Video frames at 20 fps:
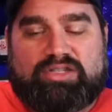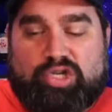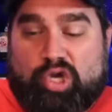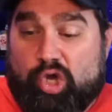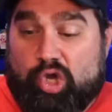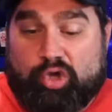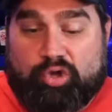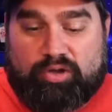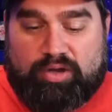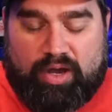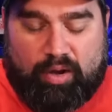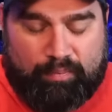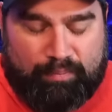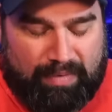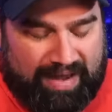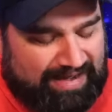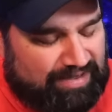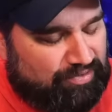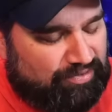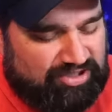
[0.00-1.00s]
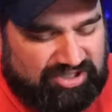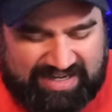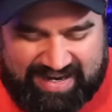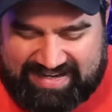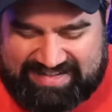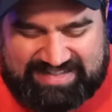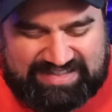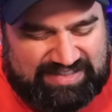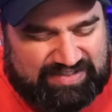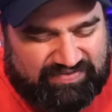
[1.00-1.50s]
told Michael
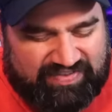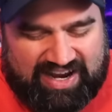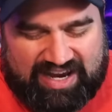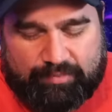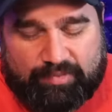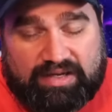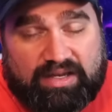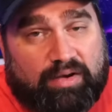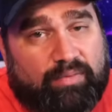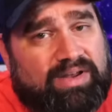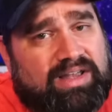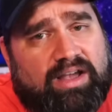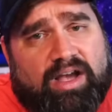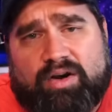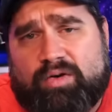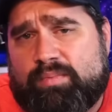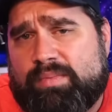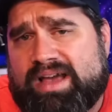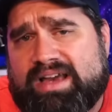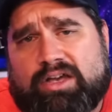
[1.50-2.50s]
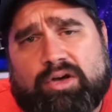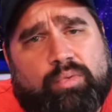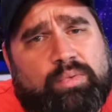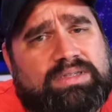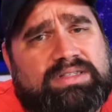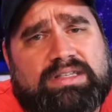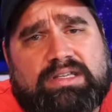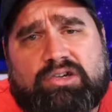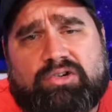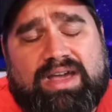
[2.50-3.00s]
Jackson's family, Michael
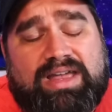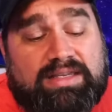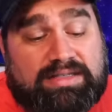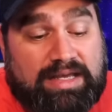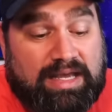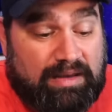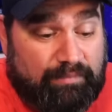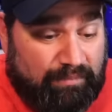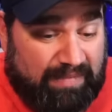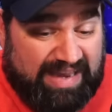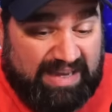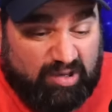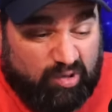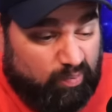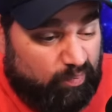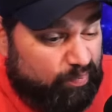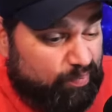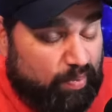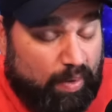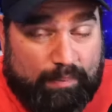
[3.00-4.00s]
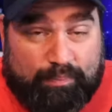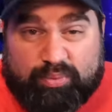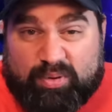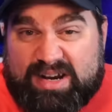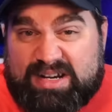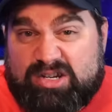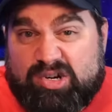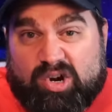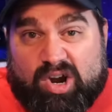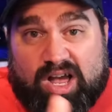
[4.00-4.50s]
was the greatest. Michael
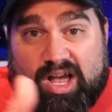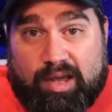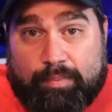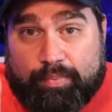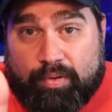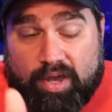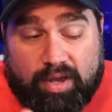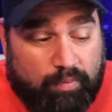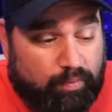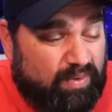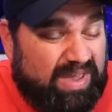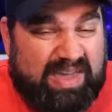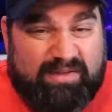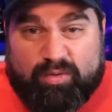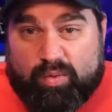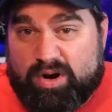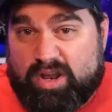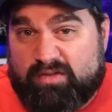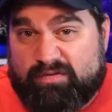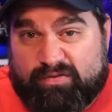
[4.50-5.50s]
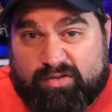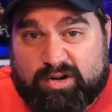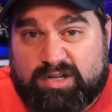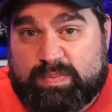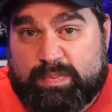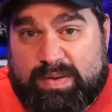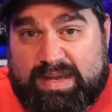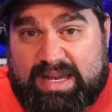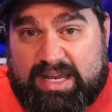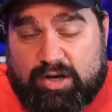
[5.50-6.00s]
bringed her up, gave her one of the
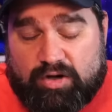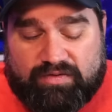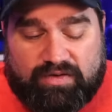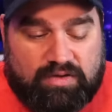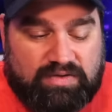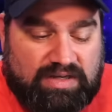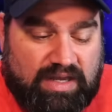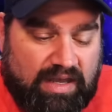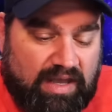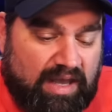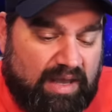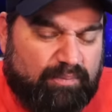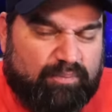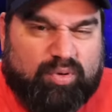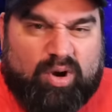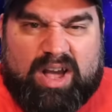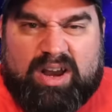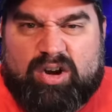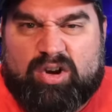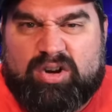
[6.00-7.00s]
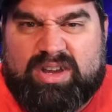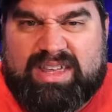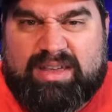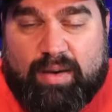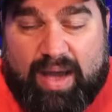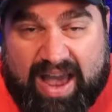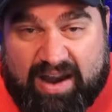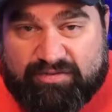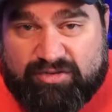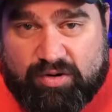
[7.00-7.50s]
first big interviews, brought her
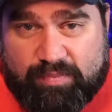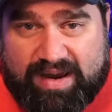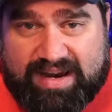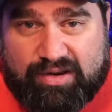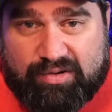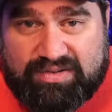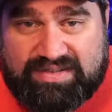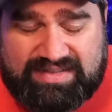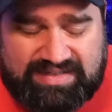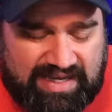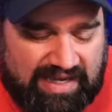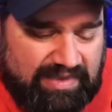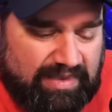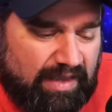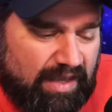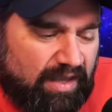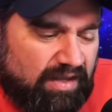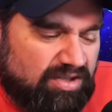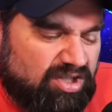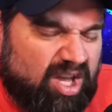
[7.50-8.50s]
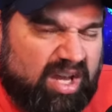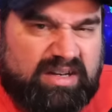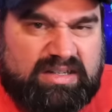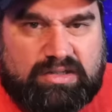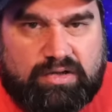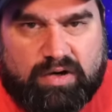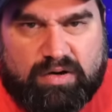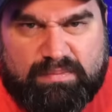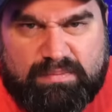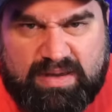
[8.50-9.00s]
after Michael's death, talks
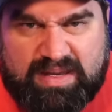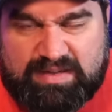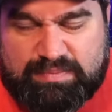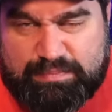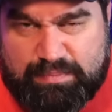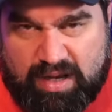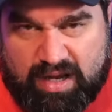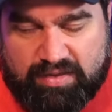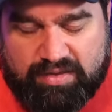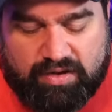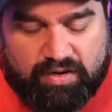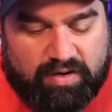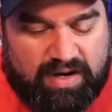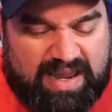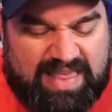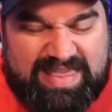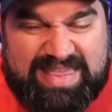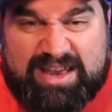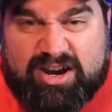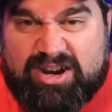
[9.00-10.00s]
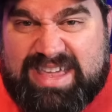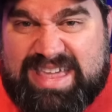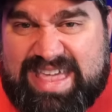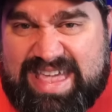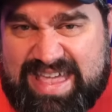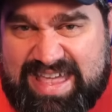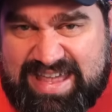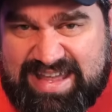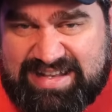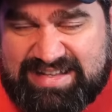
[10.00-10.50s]
to his mother, hitting their
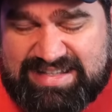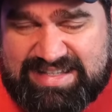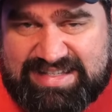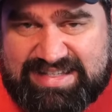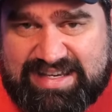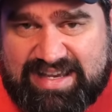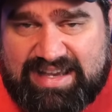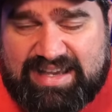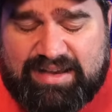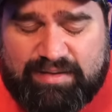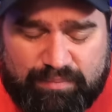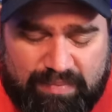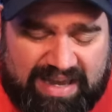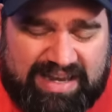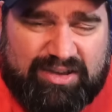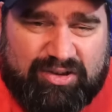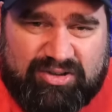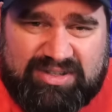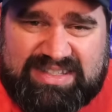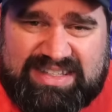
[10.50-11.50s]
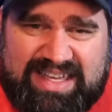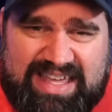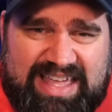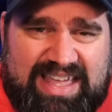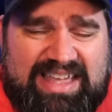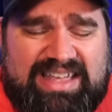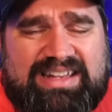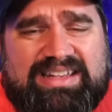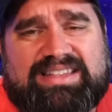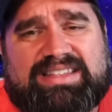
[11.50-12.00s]
kids, Michael's
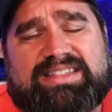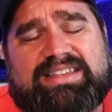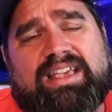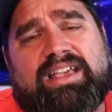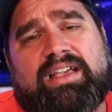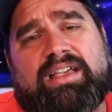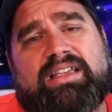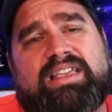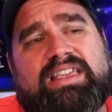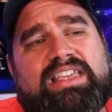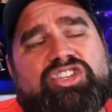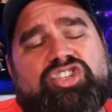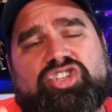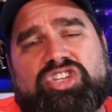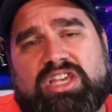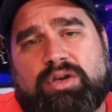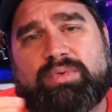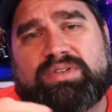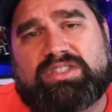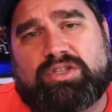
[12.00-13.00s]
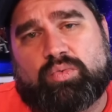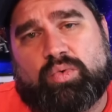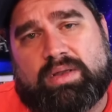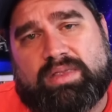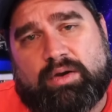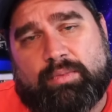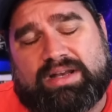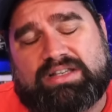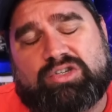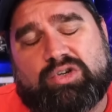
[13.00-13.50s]
kids. she was the
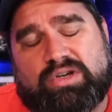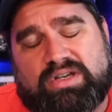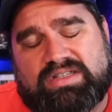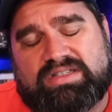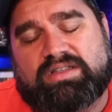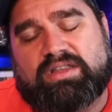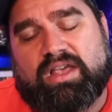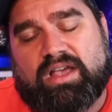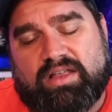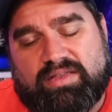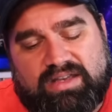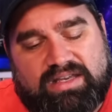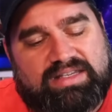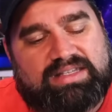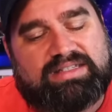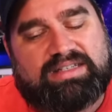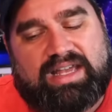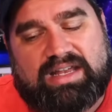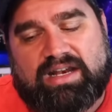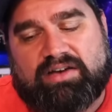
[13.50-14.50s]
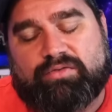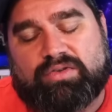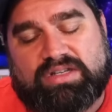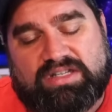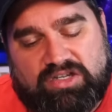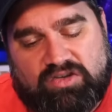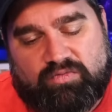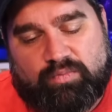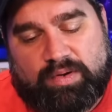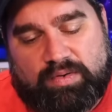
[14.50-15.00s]
one they went to because the estate and
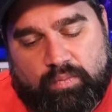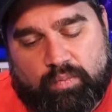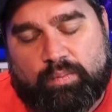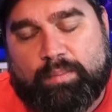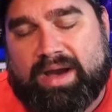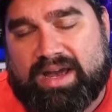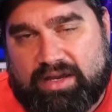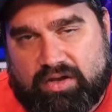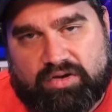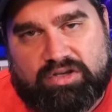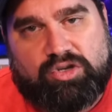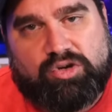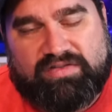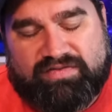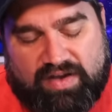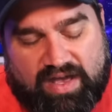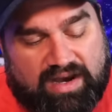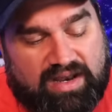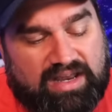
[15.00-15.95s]
everyone's like, you've been, Michael and you have